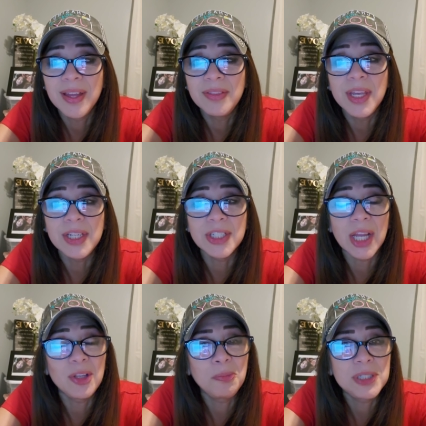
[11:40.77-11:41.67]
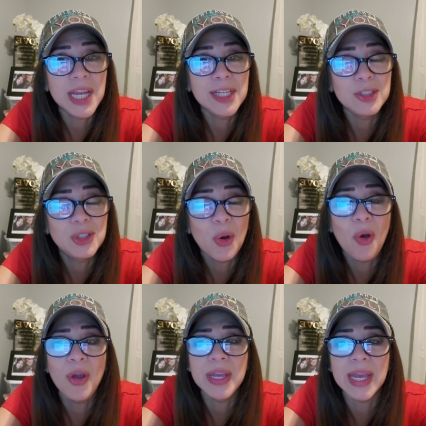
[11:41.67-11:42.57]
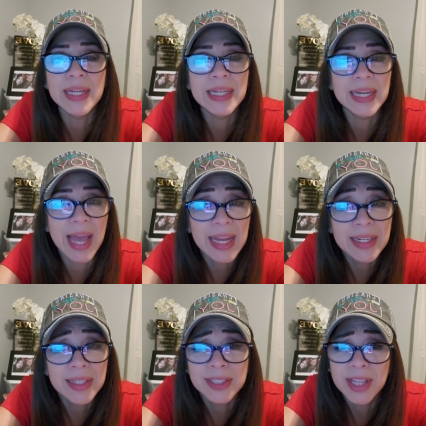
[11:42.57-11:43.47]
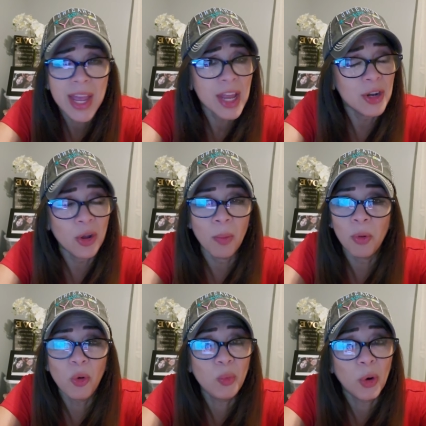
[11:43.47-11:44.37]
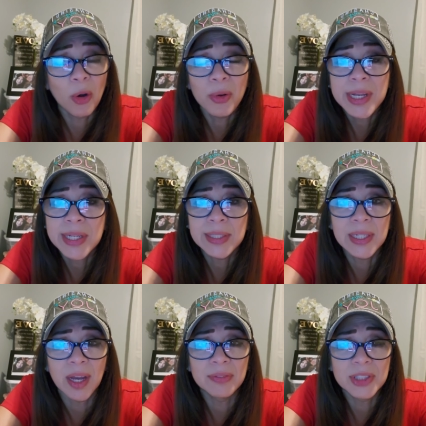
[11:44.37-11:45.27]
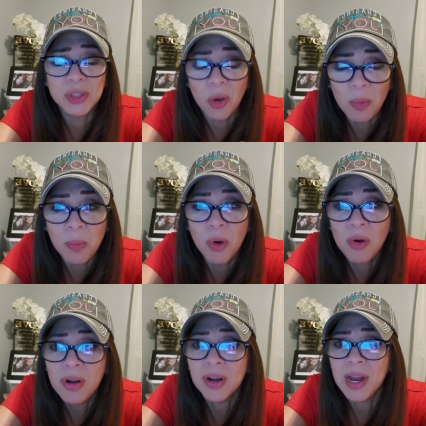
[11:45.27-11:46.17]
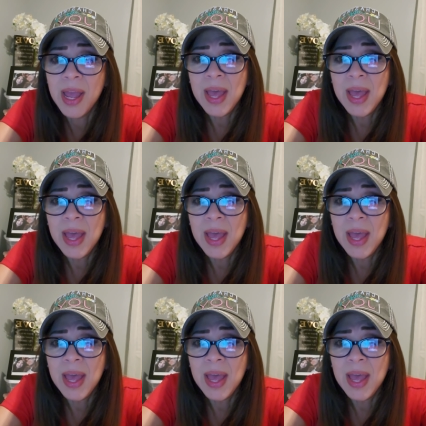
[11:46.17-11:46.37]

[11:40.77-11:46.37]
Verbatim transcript: They shall obtain joy and gladness. No more worrying loves. No more.